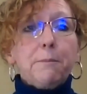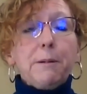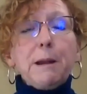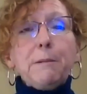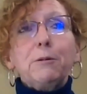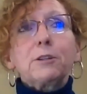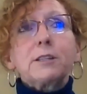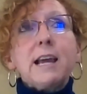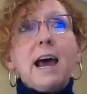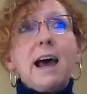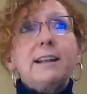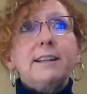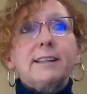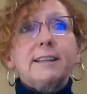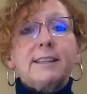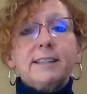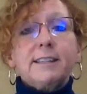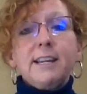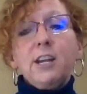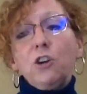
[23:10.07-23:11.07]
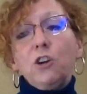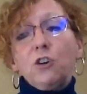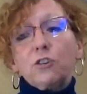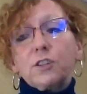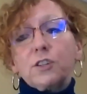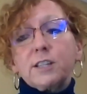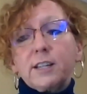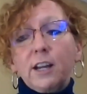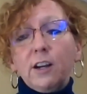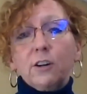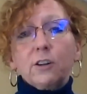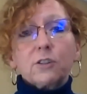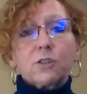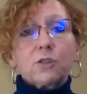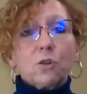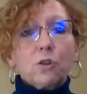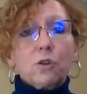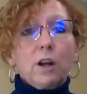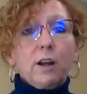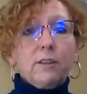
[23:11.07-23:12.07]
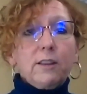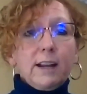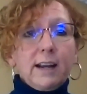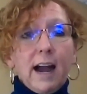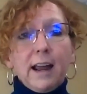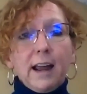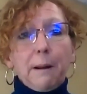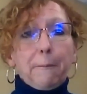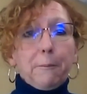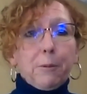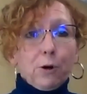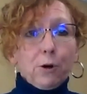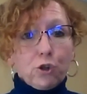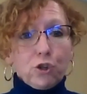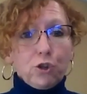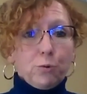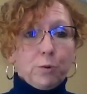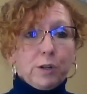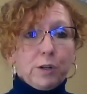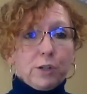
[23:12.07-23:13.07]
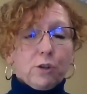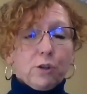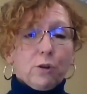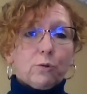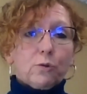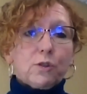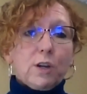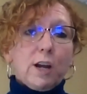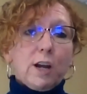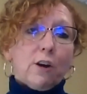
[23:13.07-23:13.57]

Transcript: and people tend to see your skills so that they kind of push you into those